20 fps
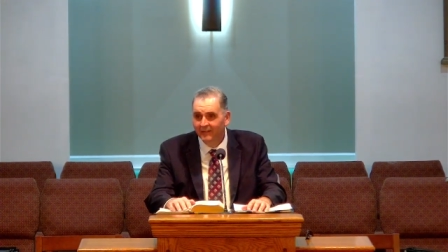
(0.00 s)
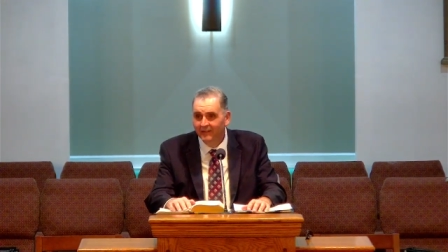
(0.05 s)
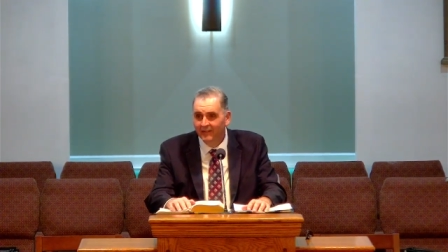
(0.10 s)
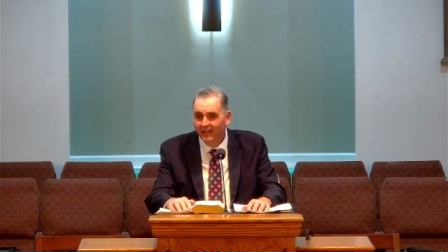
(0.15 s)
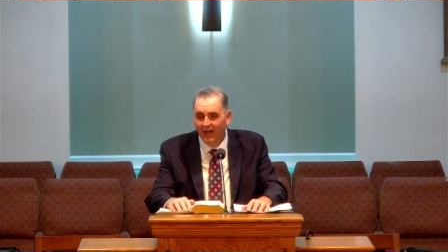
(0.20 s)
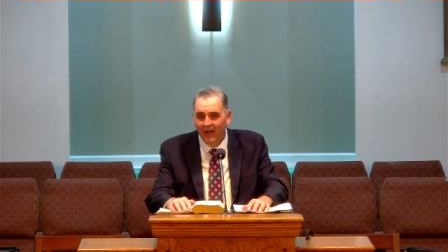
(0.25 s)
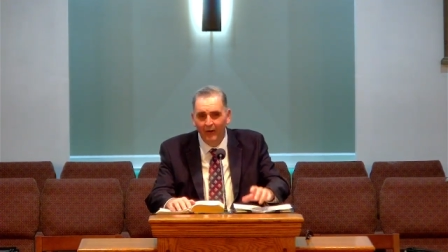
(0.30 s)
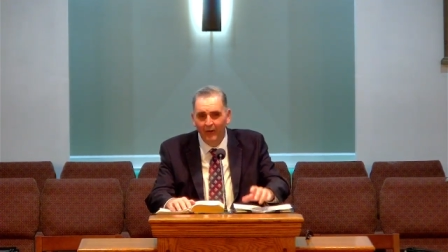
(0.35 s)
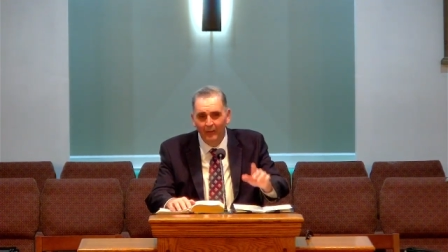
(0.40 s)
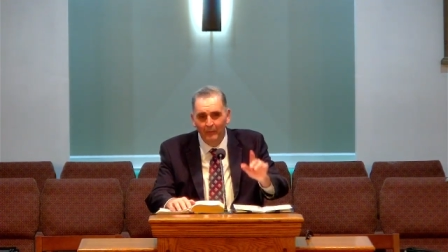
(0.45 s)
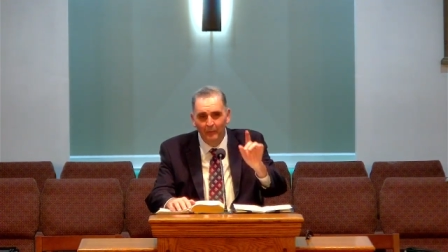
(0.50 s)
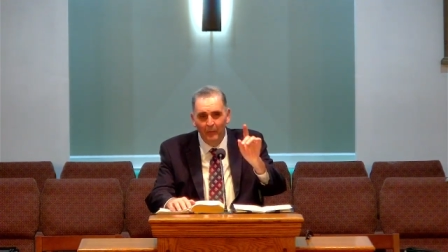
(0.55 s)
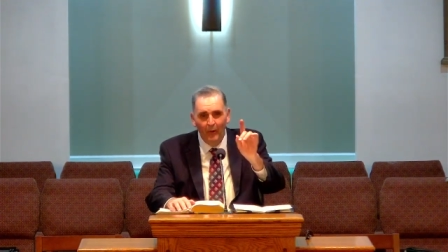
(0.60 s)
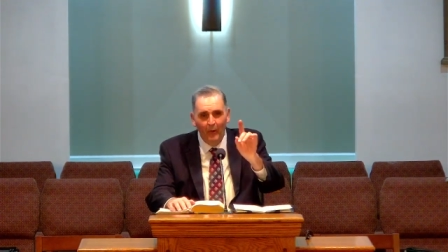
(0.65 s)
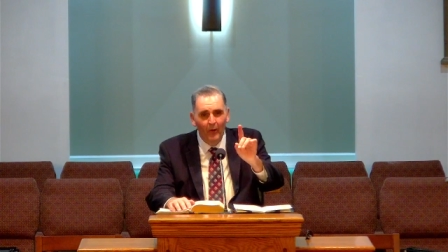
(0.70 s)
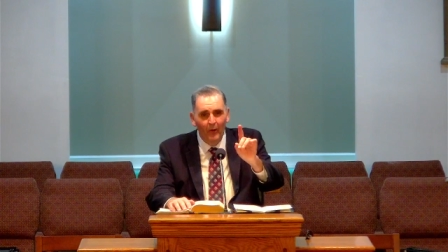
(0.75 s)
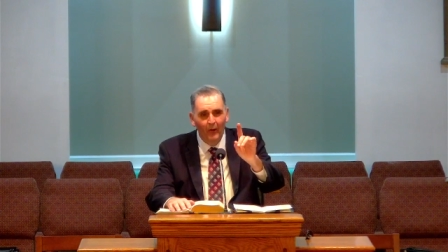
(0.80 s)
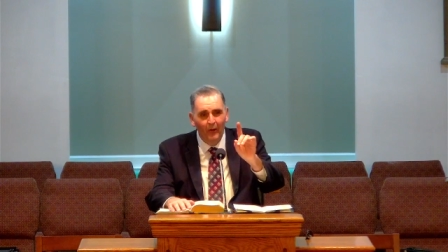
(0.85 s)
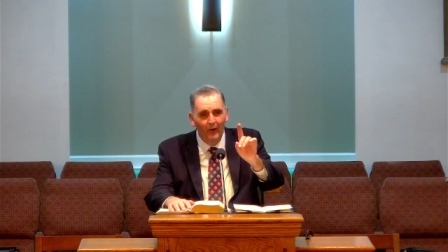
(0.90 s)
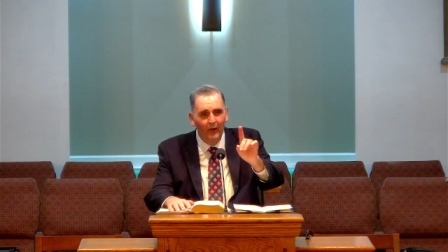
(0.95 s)
I heard
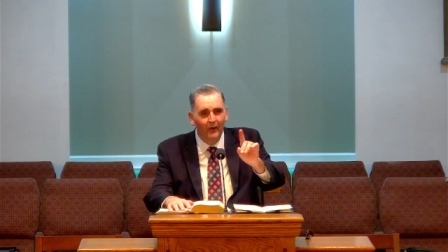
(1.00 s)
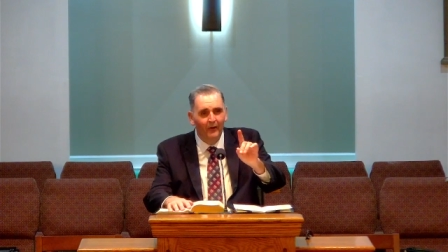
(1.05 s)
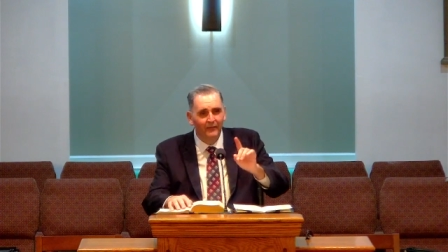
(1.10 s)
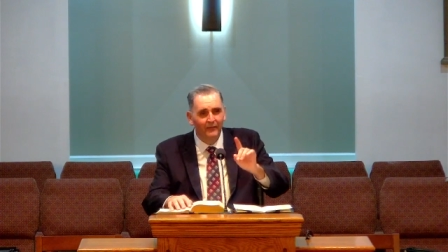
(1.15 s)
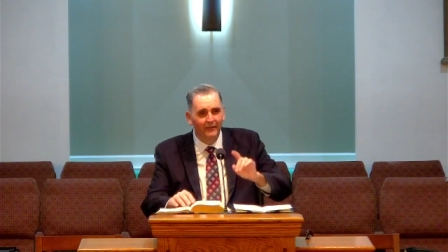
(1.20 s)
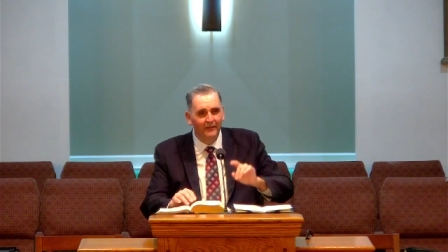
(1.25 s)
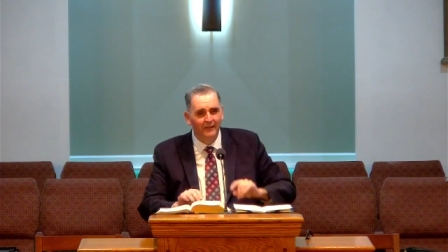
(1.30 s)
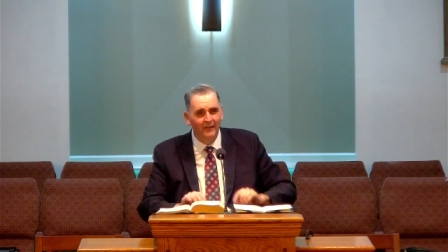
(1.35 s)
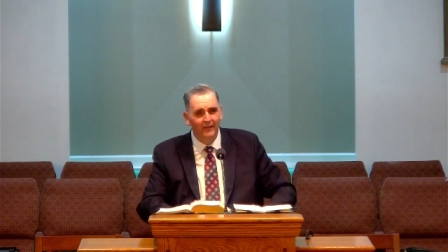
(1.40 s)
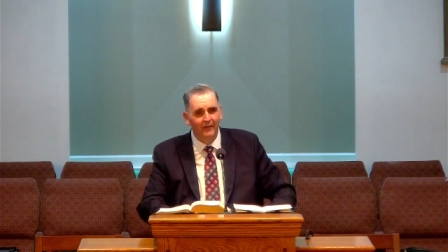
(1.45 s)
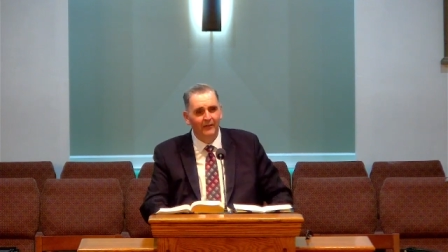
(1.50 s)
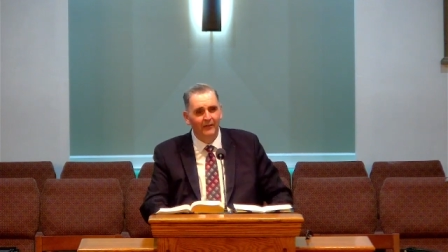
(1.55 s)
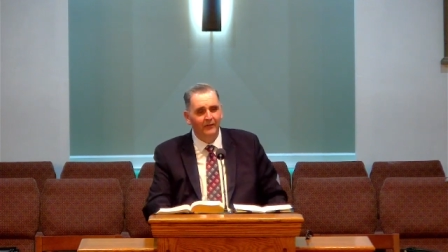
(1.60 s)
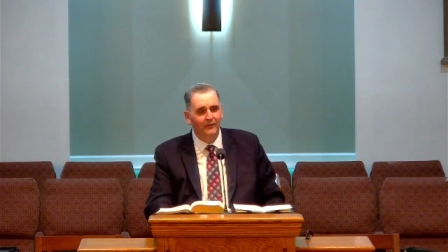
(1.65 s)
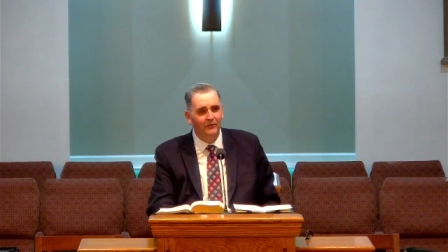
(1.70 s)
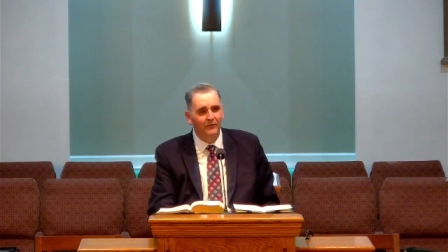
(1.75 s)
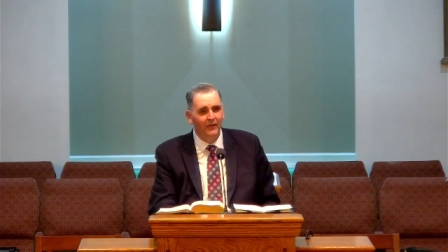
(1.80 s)
Paul Harvey tell this.